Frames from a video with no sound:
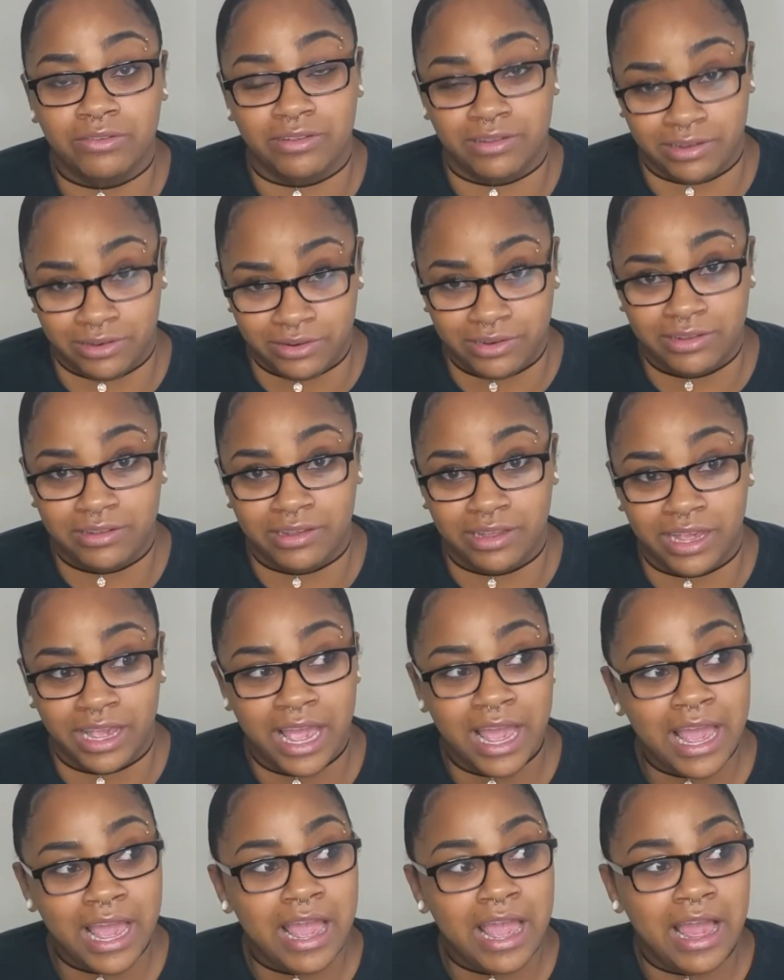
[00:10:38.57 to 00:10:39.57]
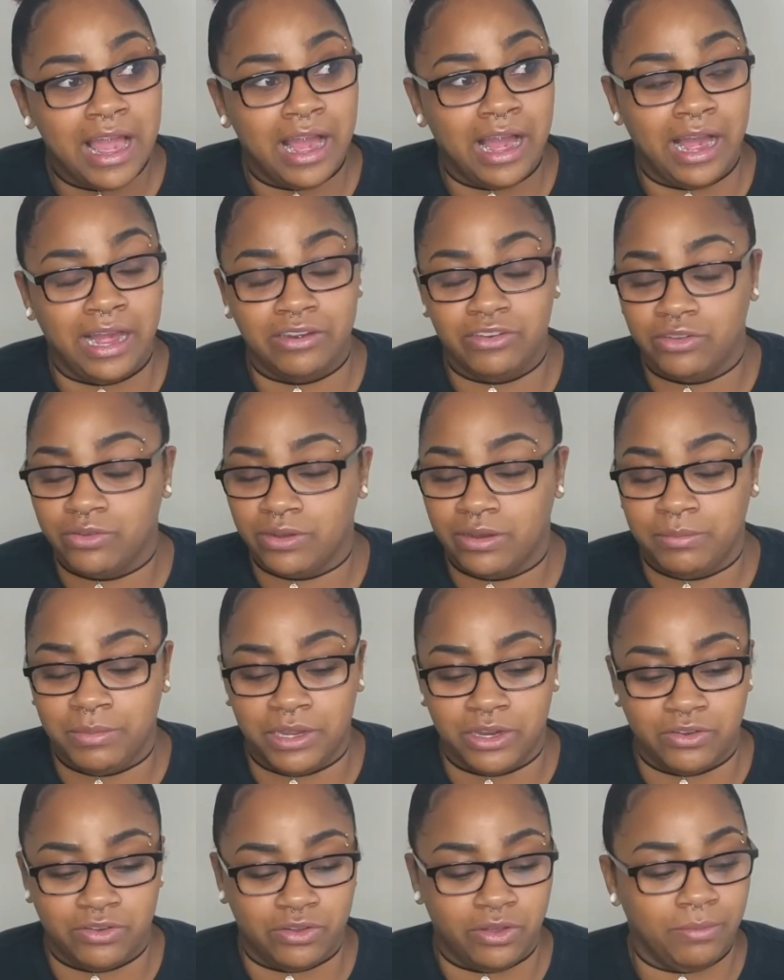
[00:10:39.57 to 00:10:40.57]
Seriously, I just want to meet
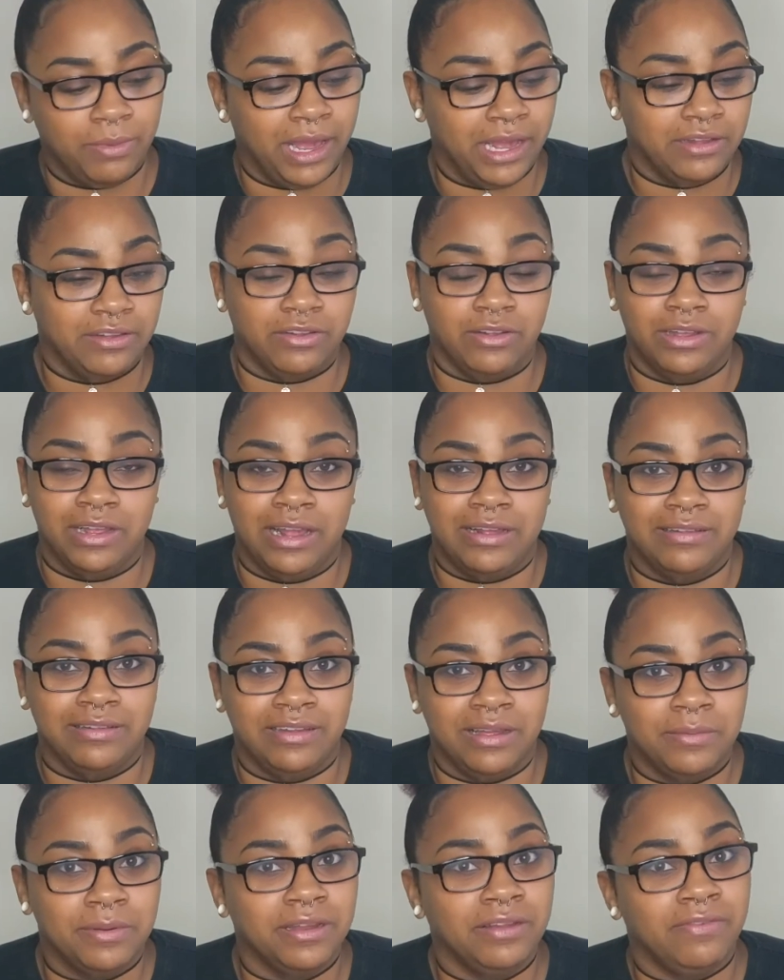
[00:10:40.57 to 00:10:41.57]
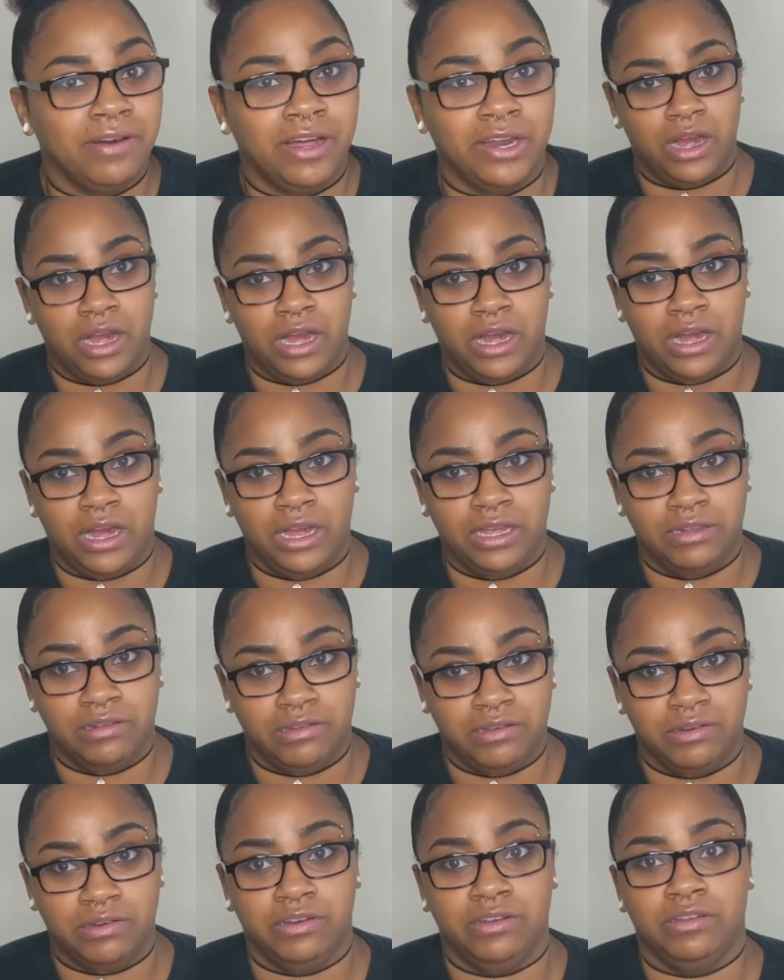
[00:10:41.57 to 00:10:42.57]
her so bad. So yes, Demi Lovato, I
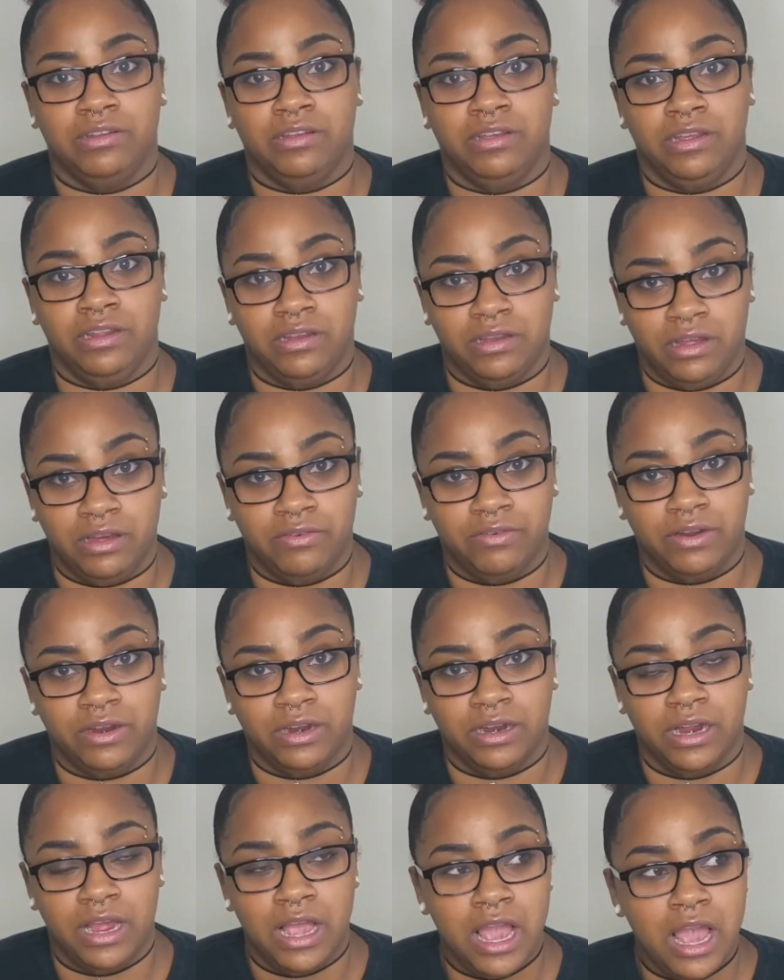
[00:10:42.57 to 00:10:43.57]
seriously love her.